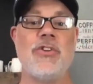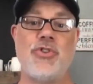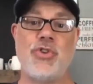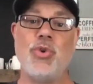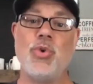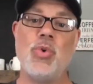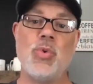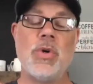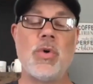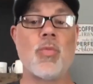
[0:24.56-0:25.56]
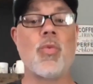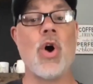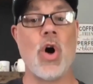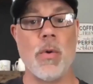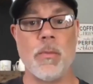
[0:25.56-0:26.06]
to
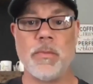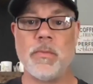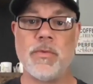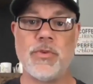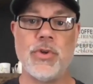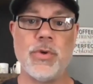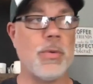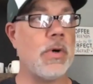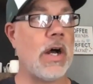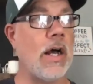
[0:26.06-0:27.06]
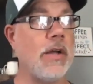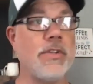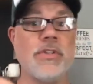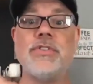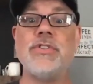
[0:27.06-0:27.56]
Rome to, uh,
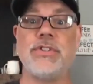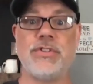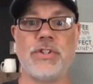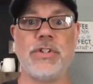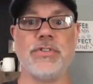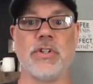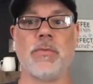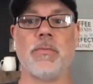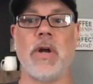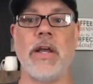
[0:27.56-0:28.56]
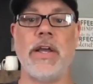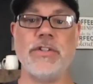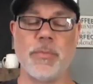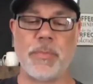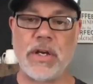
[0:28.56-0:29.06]
to see Caesar, right?
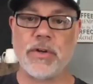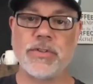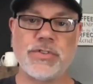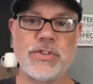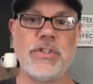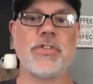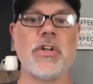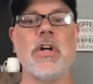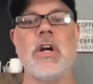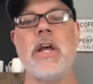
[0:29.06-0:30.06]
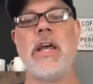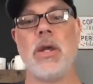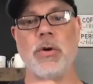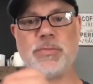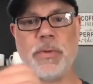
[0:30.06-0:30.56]
He's appealed to Caesar. He
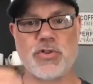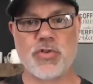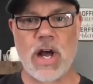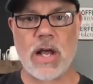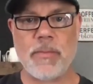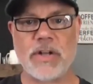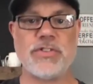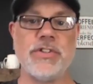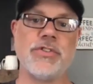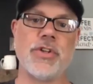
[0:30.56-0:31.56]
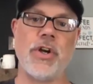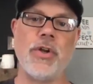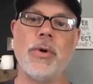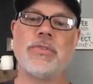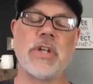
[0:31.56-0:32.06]
wants to be tried by Caesar. He
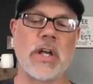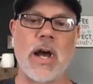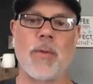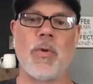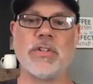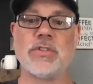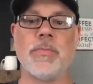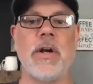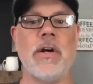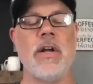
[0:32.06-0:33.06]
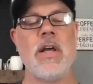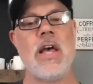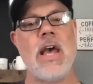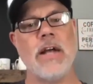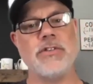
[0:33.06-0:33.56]
knows that God wants him there.
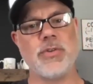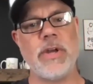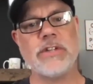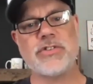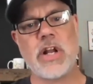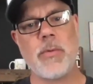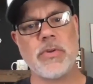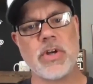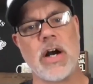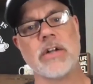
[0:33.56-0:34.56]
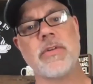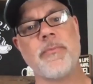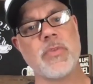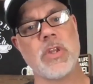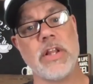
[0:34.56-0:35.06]
And so yesterday we talked
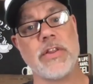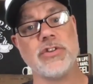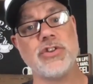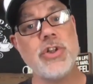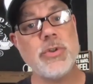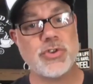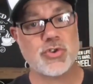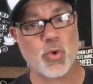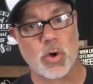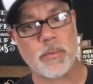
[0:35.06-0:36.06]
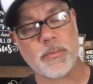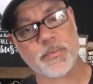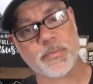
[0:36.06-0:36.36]
that this huge storm